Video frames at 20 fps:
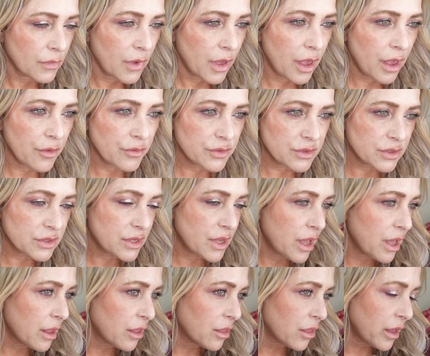I have to
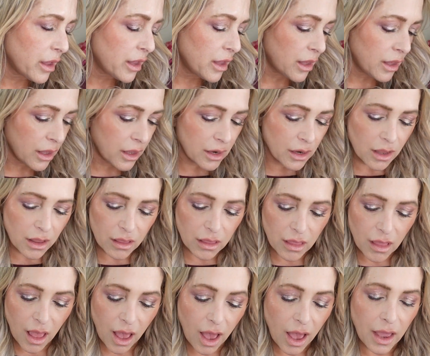say I like it a
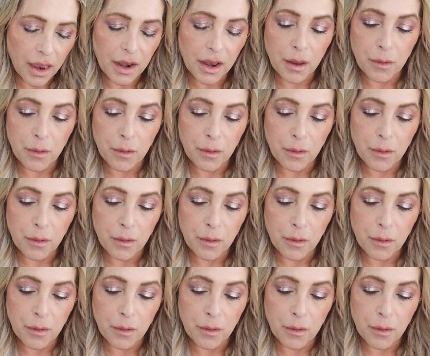lot.